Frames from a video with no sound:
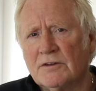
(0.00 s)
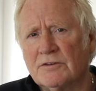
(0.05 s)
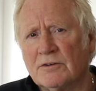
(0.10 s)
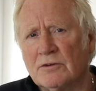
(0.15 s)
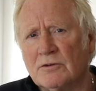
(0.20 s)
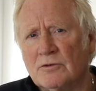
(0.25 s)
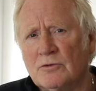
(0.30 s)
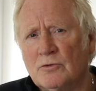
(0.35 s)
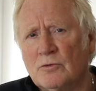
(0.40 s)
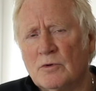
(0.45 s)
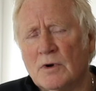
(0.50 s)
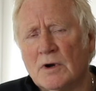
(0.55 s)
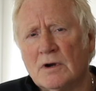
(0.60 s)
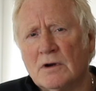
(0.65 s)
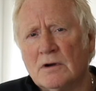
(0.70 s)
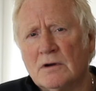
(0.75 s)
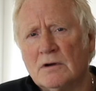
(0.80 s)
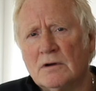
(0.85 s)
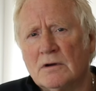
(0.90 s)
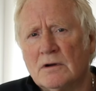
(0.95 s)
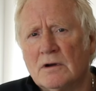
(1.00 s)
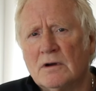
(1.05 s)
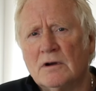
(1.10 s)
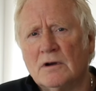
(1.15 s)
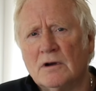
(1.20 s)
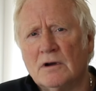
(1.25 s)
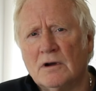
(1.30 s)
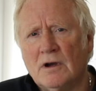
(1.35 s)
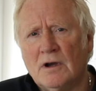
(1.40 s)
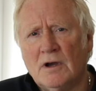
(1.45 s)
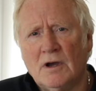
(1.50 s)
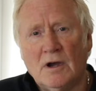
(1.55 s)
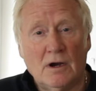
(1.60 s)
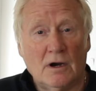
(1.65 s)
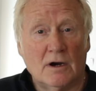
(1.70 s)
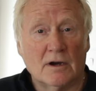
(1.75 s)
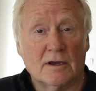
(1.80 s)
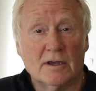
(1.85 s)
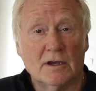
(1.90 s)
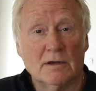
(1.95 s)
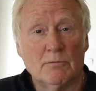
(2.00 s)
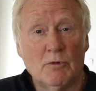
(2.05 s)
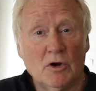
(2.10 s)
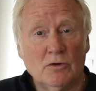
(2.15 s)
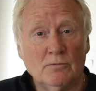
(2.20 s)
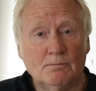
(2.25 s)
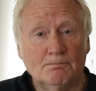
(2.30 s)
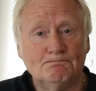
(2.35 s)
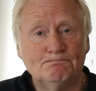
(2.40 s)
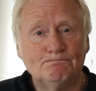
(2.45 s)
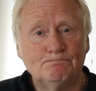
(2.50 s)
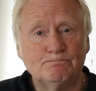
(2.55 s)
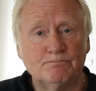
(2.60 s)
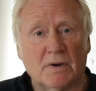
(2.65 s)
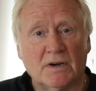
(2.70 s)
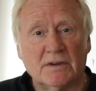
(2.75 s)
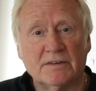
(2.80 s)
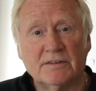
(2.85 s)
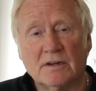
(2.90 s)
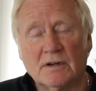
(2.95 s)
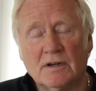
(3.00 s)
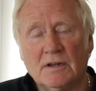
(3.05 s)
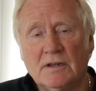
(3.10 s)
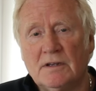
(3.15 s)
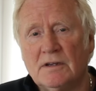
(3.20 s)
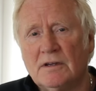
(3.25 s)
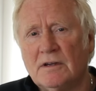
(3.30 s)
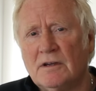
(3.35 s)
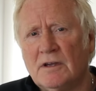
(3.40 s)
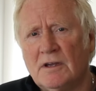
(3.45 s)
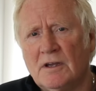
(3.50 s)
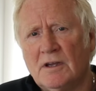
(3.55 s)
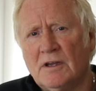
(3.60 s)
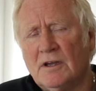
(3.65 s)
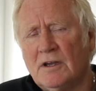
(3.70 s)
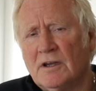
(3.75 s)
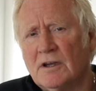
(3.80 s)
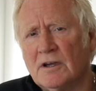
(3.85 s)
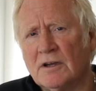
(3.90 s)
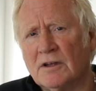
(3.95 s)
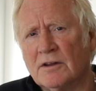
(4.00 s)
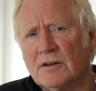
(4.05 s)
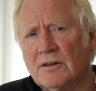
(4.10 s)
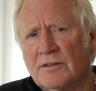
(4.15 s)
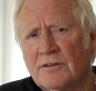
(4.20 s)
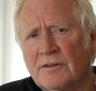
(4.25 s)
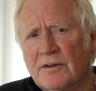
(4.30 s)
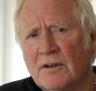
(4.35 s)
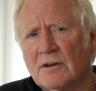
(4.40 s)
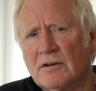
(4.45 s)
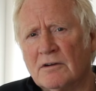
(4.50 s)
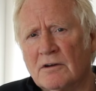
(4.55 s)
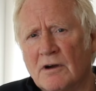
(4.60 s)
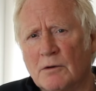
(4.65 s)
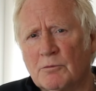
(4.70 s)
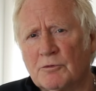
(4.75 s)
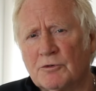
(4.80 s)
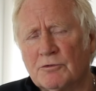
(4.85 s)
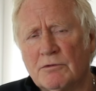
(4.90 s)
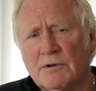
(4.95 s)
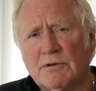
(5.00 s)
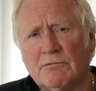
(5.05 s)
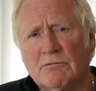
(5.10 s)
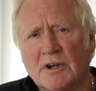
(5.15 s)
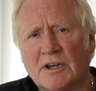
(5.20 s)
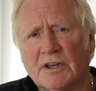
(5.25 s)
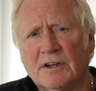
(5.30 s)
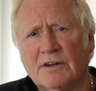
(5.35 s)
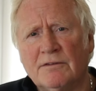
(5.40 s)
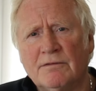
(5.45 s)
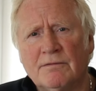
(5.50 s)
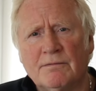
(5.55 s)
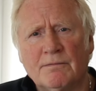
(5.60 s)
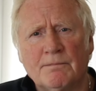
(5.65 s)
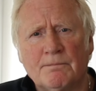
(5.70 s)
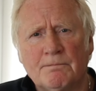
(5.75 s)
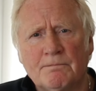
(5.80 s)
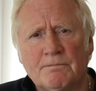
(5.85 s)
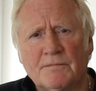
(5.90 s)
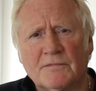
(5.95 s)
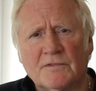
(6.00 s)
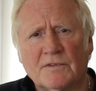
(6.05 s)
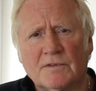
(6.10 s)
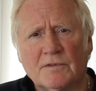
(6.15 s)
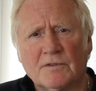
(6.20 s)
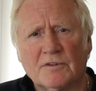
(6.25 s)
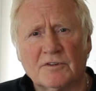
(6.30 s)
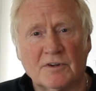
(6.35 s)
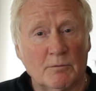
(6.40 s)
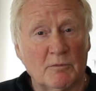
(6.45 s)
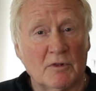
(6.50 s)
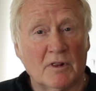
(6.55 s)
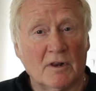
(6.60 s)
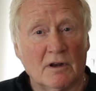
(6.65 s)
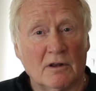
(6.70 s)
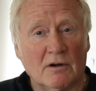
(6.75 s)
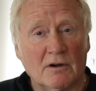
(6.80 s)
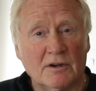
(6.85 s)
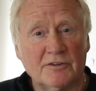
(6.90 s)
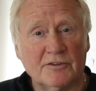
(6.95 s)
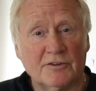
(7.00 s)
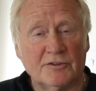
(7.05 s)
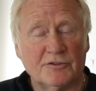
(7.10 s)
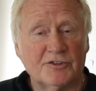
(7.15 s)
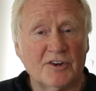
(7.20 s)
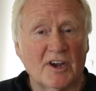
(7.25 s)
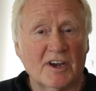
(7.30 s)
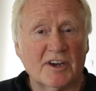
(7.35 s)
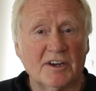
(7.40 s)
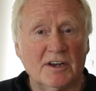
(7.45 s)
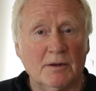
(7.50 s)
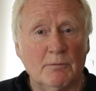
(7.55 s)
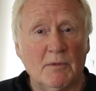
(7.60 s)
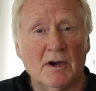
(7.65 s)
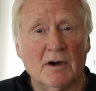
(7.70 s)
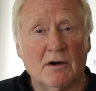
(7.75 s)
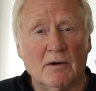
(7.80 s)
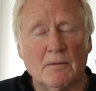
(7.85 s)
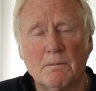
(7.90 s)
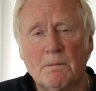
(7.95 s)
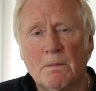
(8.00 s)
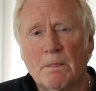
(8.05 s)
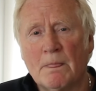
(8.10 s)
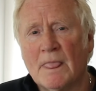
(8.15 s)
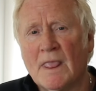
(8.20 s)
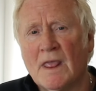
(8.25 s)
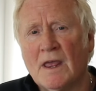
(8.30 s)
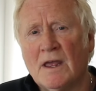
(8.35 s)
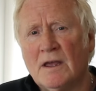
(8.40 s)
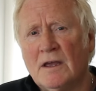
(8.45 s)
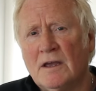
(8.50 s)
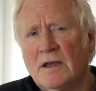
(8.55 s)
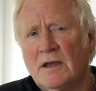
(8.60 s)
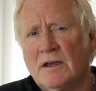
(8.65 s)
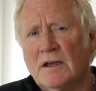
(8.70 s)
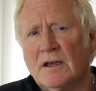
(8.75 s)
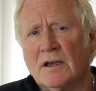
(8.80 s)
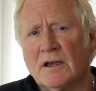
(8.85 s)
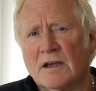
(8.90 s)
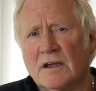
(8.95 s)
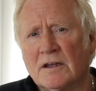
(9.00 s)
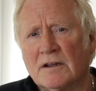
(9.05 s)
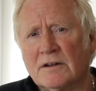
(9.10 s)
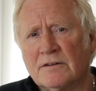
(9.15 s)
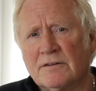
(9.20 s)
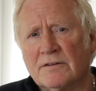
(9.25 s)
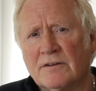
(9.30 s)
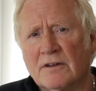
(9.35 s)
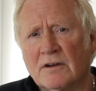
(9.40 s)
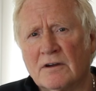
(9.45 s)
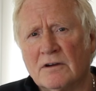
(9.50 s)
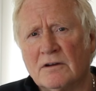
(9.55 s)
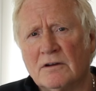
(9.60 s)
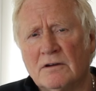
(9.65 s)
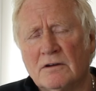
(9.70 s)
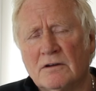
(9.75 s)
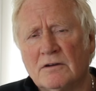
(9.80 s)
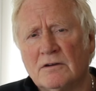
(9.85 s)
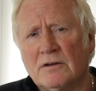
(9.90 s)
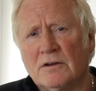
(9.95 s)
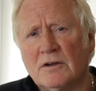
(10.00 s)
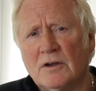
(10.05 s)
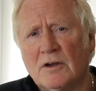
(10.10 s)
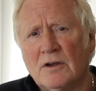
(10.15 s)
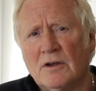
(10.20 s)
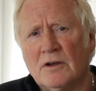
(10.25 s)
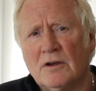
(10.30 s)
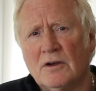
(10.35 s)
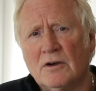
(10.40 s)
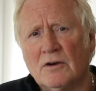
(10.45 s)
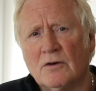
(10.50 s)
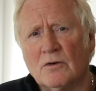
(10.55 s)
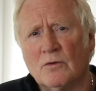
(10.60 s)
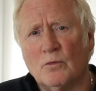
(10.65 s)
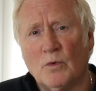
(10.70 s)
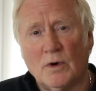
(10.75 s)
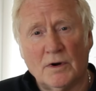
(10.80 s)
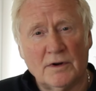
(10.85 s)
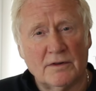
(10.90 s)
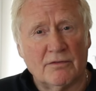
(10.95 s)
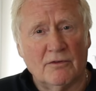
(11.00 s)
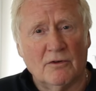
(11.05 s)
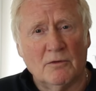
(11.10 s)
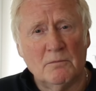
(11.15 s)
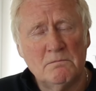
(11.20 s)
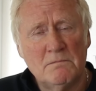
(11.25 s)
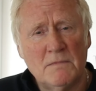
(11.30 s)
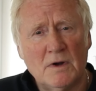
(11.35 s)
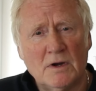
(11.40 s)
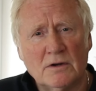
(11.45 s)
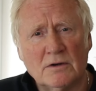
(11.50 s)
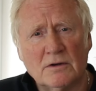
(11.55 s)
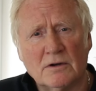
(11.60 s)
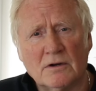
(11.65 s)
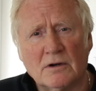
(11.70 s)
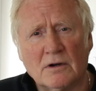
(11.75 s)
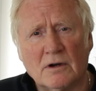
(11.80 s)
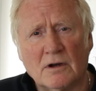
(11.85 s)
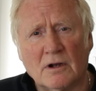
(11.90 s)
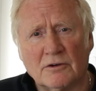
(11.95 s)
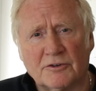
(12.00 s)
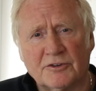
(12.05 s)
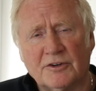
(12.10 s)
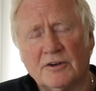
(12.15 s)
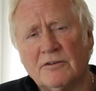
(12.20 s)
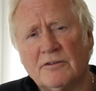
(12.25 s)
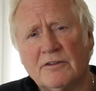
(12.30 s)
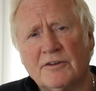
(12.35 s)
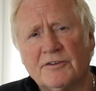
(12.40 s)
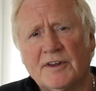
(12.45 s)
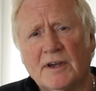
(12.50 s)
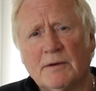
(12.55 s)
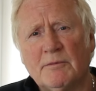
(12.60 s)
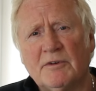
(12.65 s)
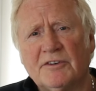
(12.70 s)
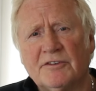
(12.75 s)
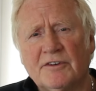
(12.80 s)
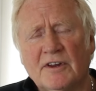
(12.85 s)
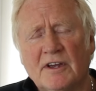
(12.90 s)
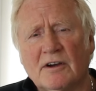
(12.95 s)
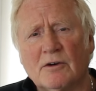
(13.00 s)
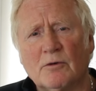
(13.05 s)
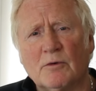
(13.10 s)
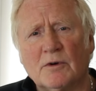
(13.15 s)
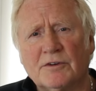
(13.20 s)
So I came home, basically, and I was re-rigging some of the lines and checking them out. And one of them, I'll show you the damage now.